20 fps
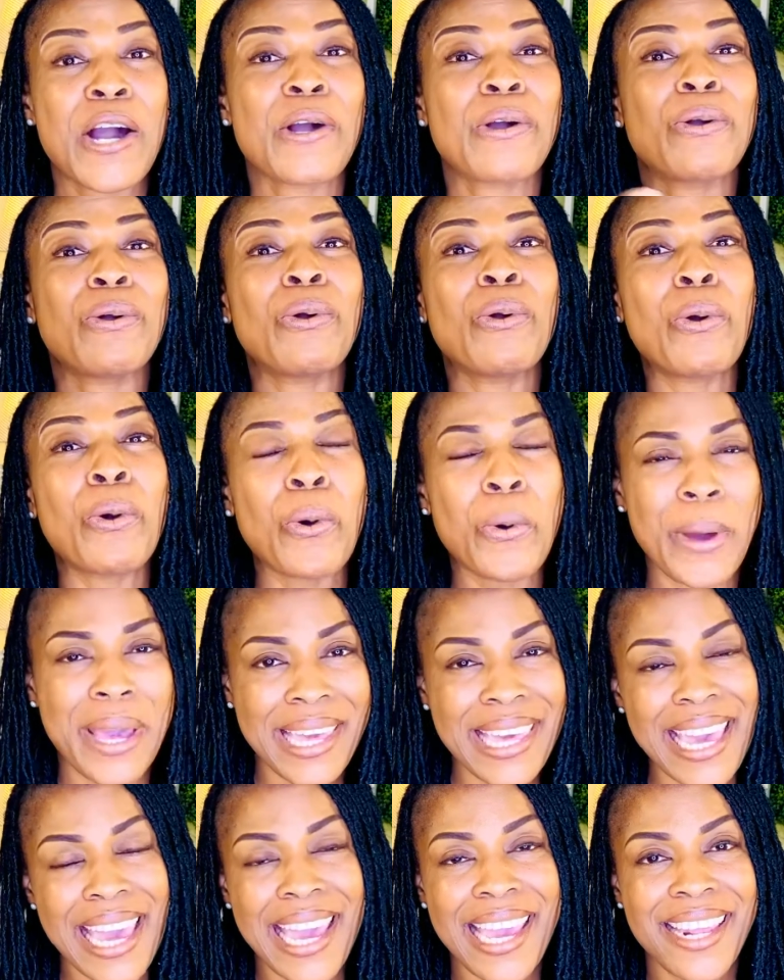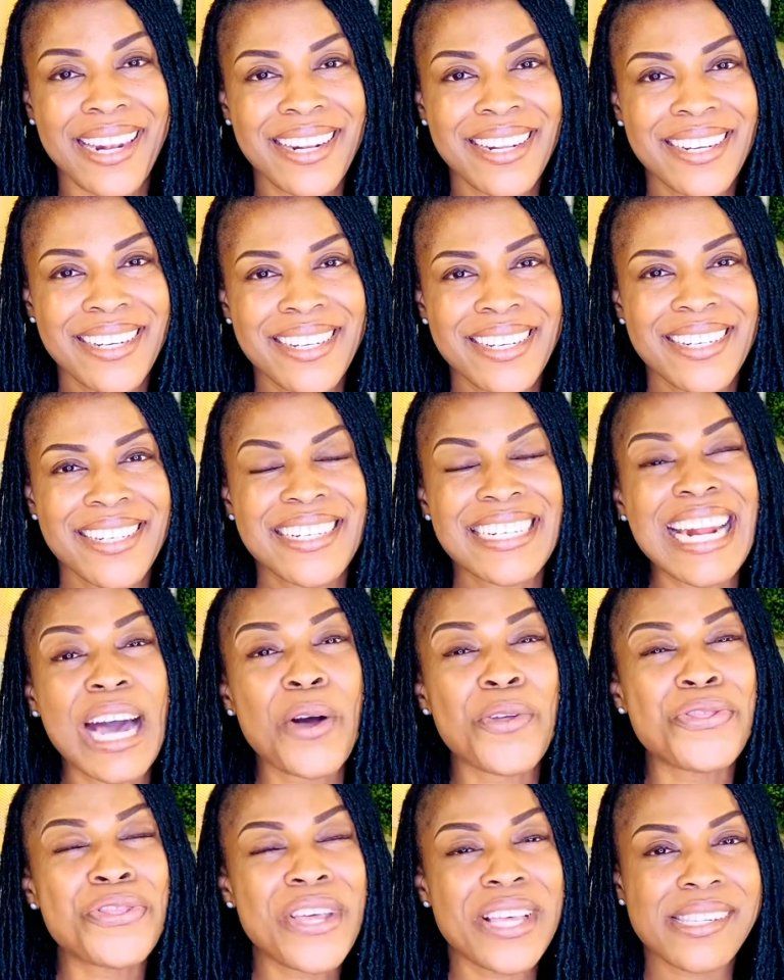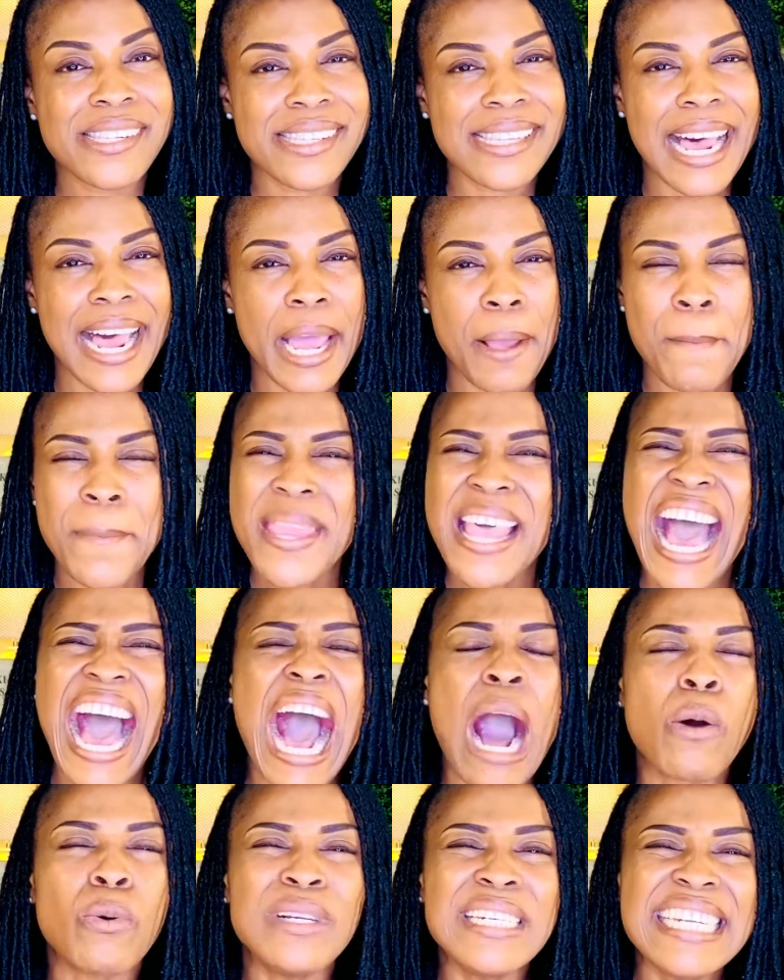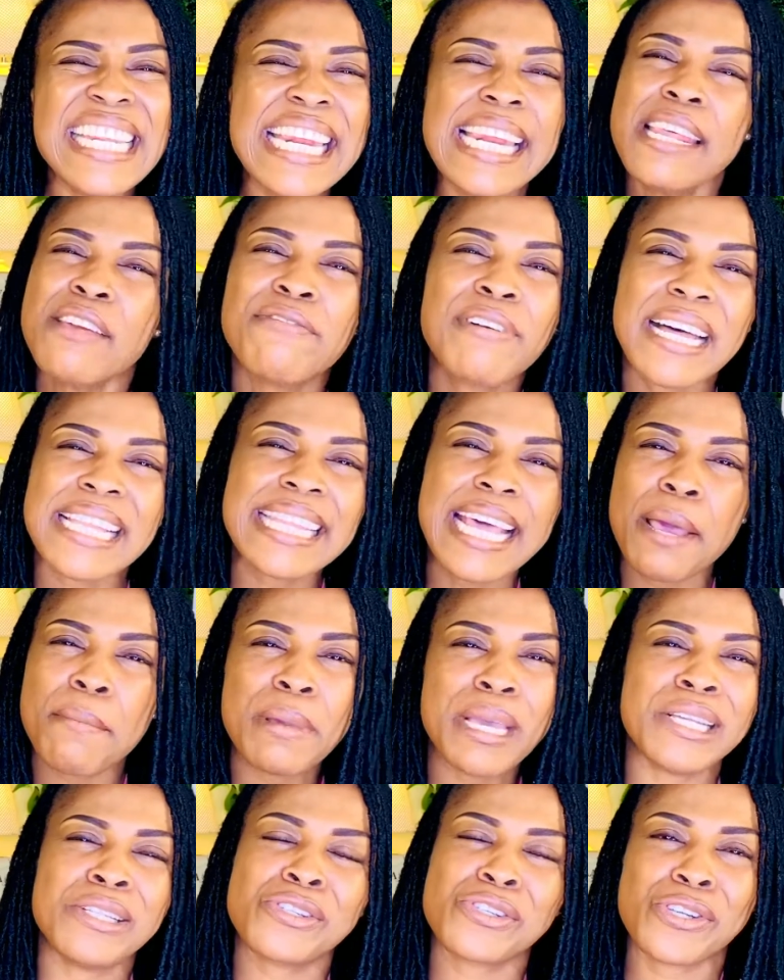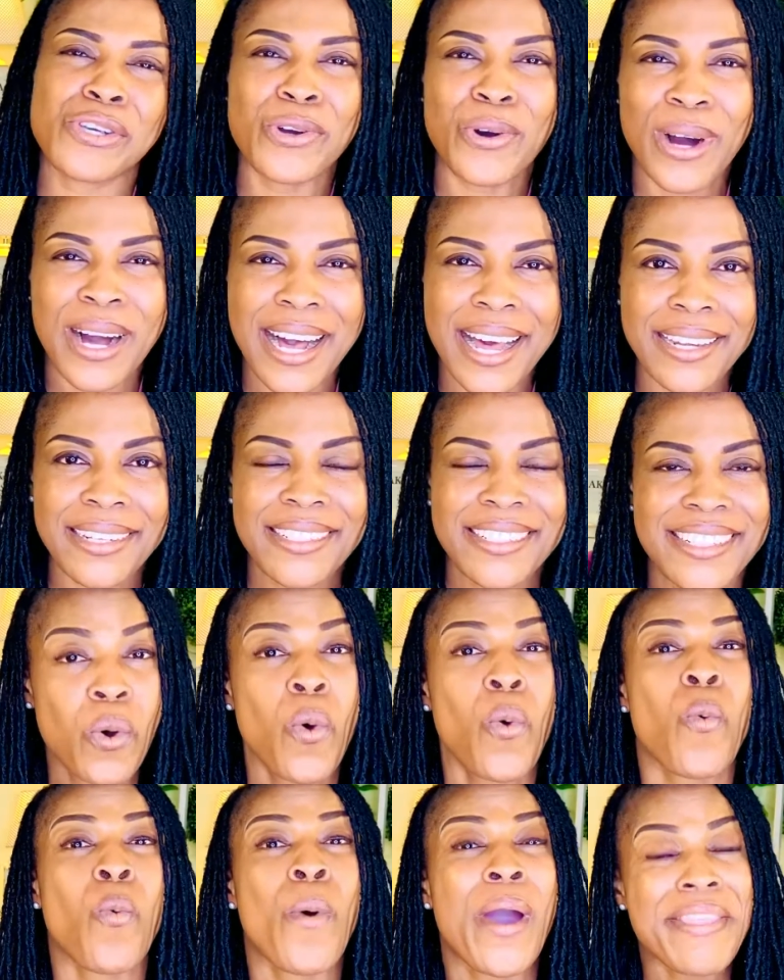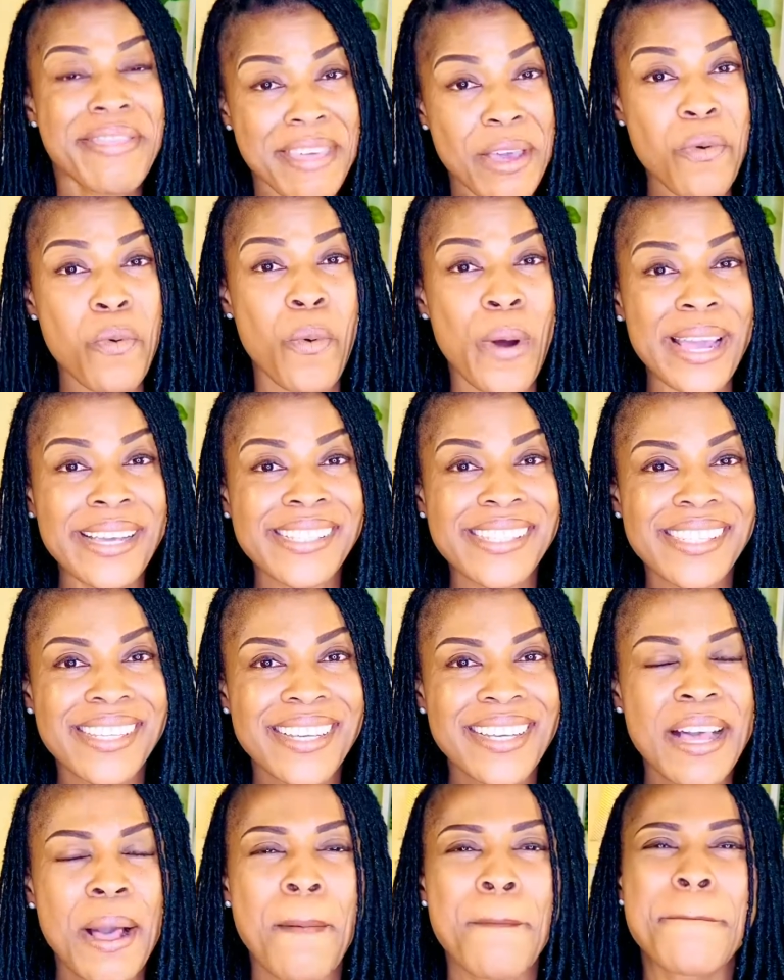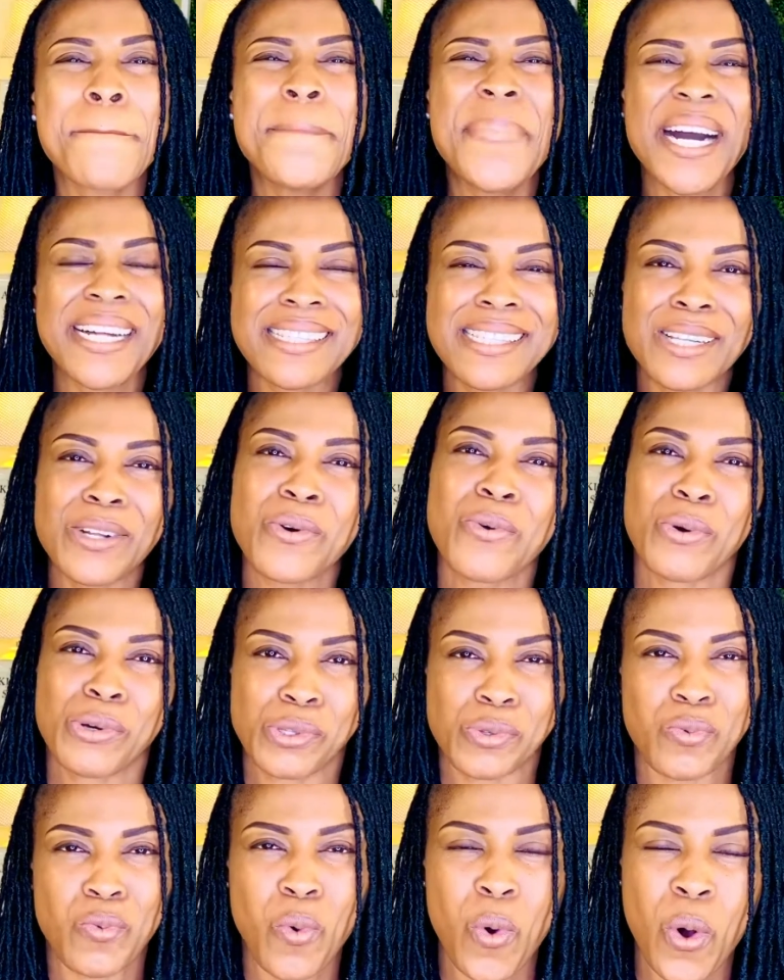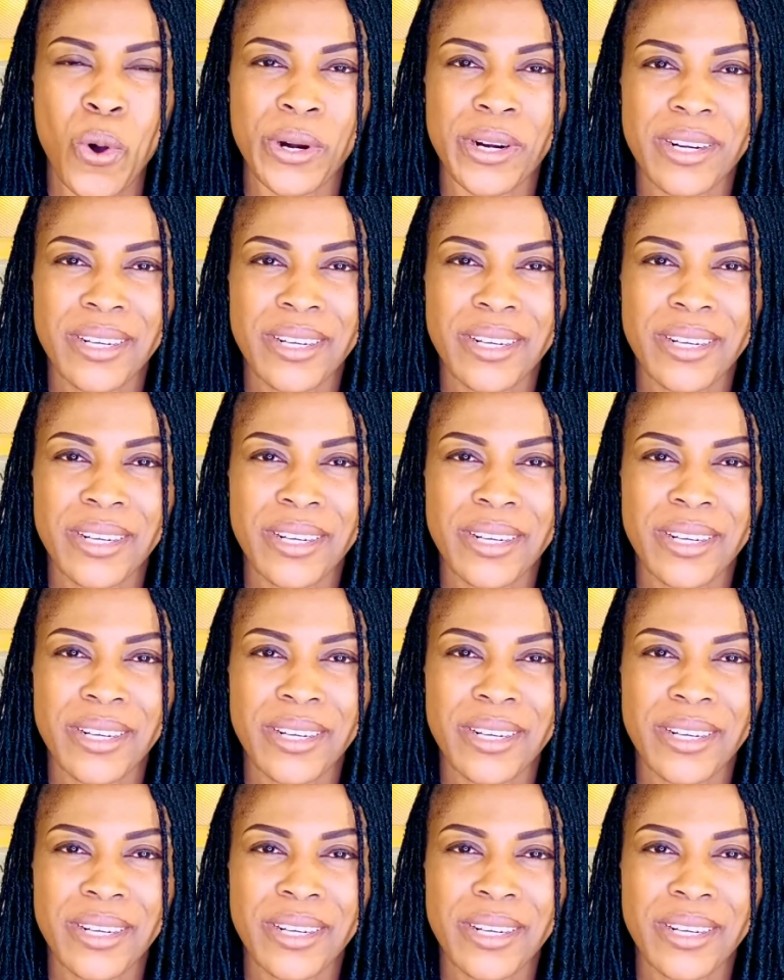Go again. Now, this time, I will deliver them into your hand. When they went, battle was won.